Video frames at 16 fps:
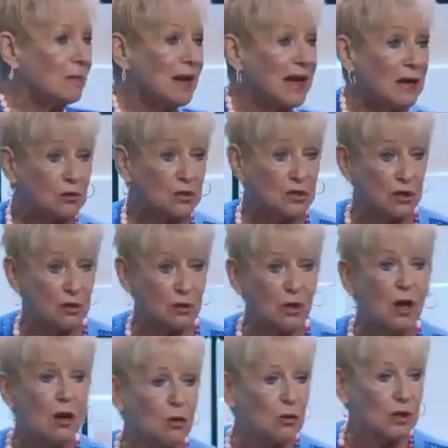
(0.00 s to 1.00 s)
out, so
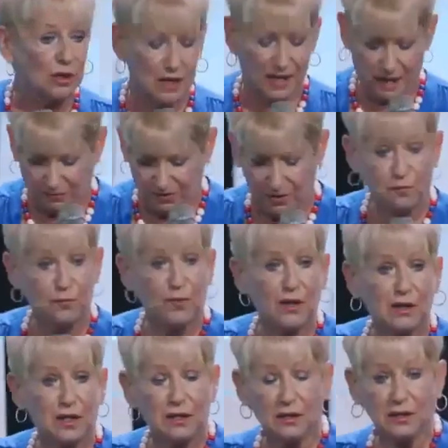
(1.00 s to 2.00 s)
we're going to have some
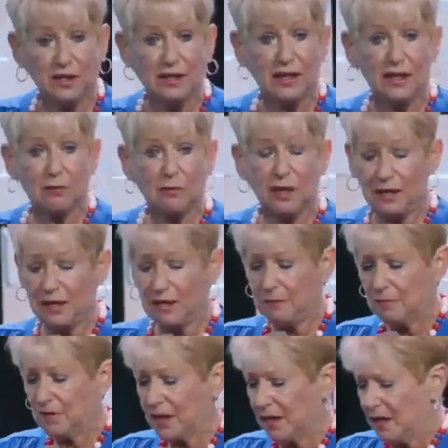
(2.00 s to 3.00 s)
fun here today. You ready?
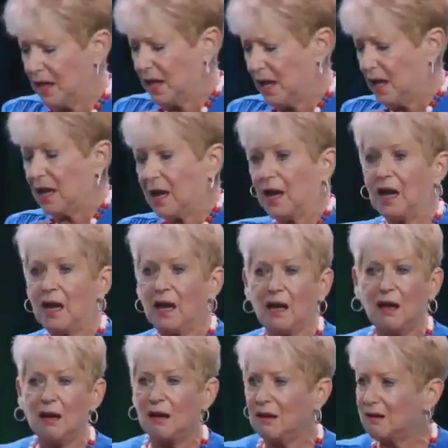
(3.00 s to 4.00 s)

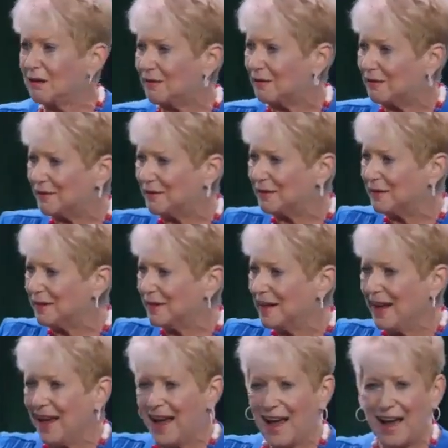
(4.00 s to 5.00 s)

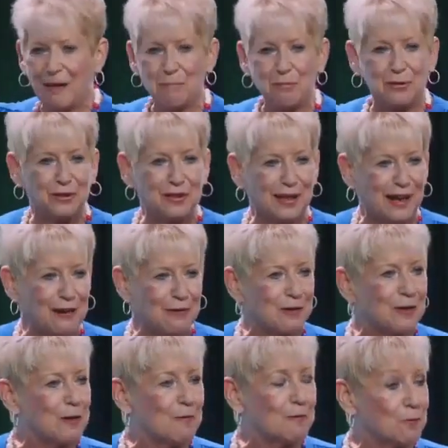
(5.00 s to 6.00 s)
I pulled out
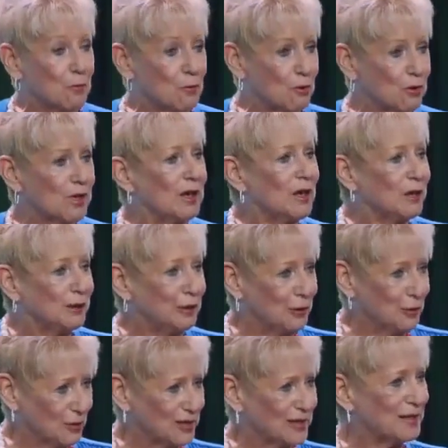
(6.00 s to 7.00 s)
4
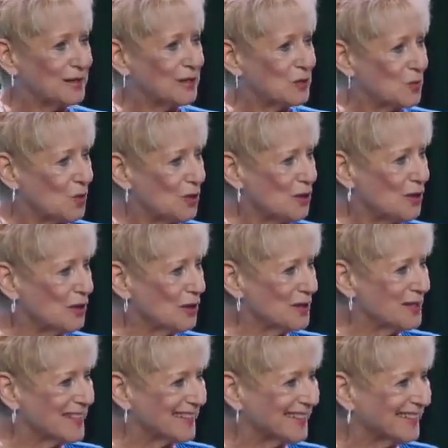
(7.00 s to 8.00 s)
useless
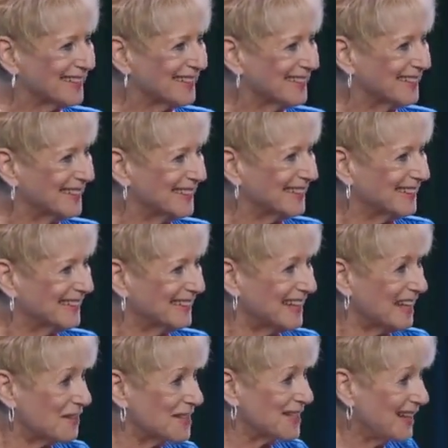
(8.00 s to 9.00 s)
words. Now,
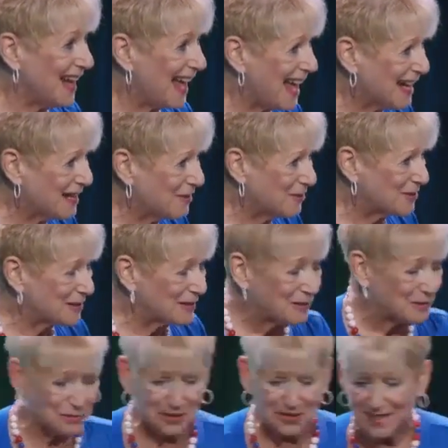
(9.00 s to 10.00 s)
there's a lot of useless words,